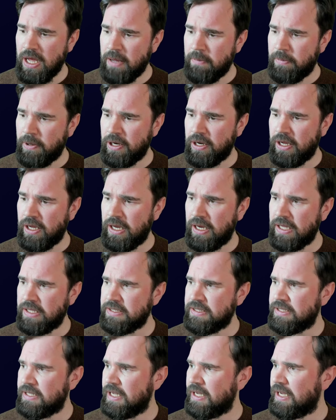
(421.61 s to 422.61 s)
But
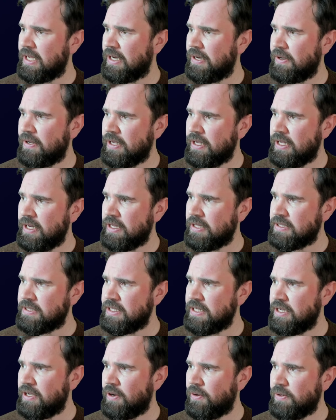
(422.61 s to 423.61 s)
let's take a look in the
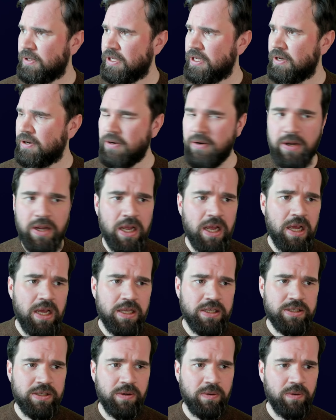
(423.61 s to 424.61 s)
C code here.
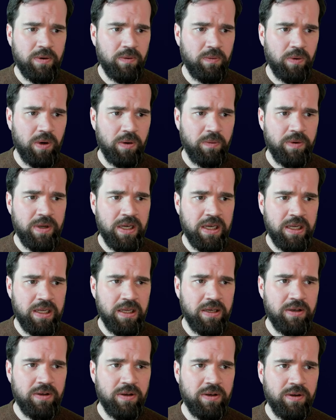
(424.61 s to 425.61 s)
So what we
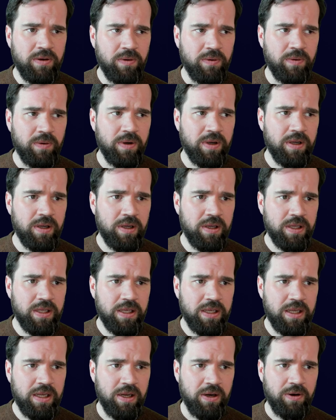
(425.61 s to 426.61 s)
need to do
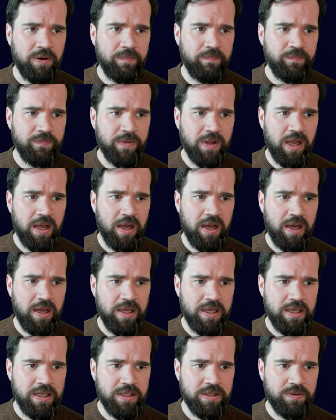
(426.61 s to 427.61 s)
here
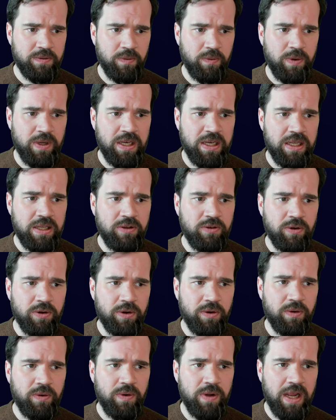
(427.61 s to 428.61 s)
is we need to
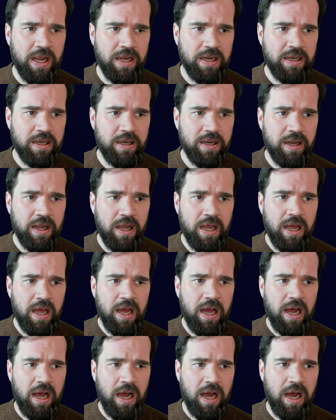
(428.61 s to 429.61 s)
create
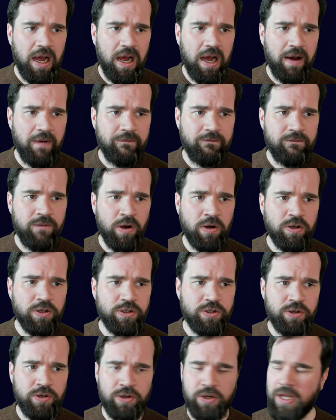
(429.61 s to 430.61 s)
a
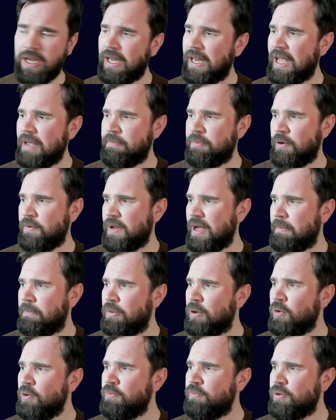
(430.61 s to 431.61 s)
function library, a
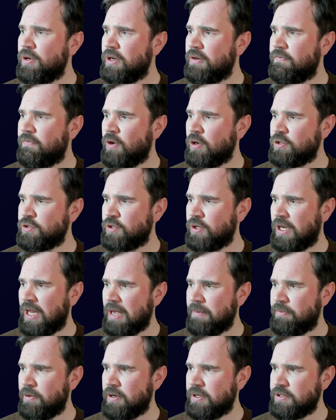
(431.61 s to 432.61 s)
blueprint function
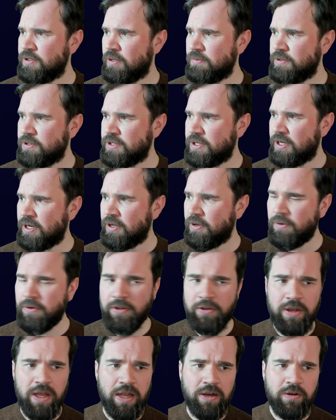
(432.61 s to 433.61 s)
library. So I'm just going to go to
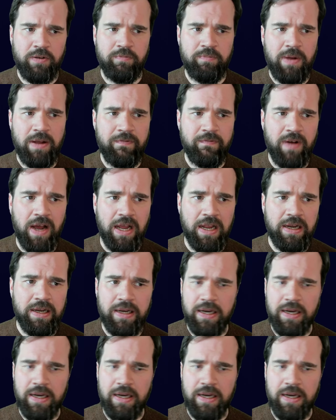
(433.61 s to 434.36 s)
the end of my file.